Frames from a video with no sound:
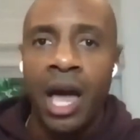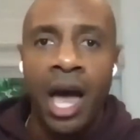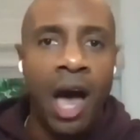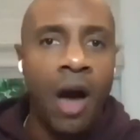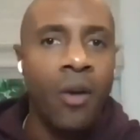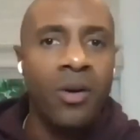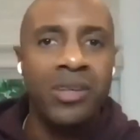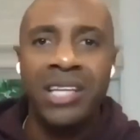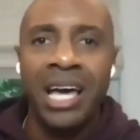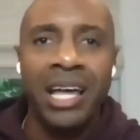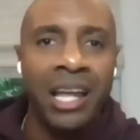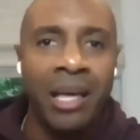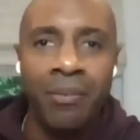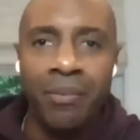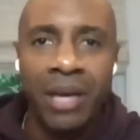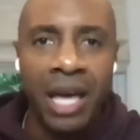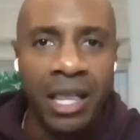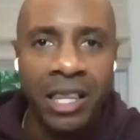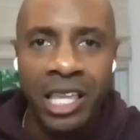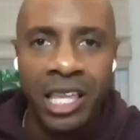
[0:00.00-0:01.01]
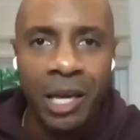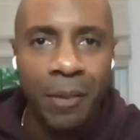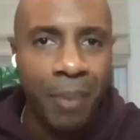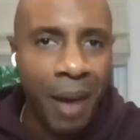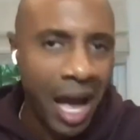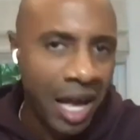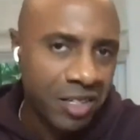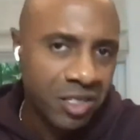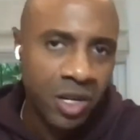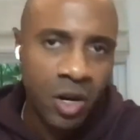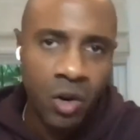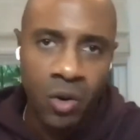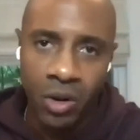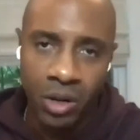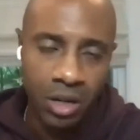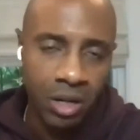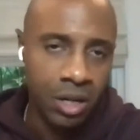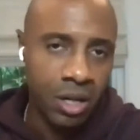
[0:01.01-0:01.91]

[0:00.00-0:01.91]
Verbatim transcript: I always got NBA League Pass going.